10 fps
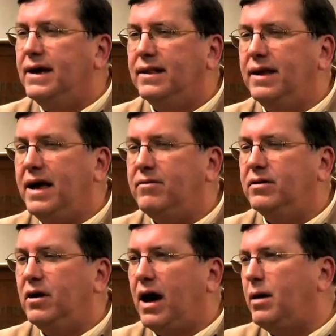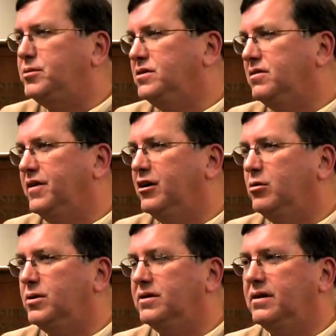and they have an option
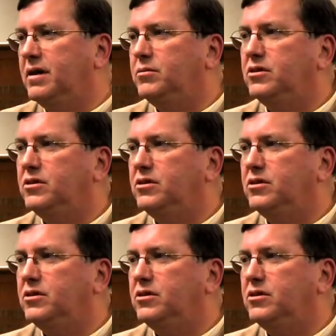available to them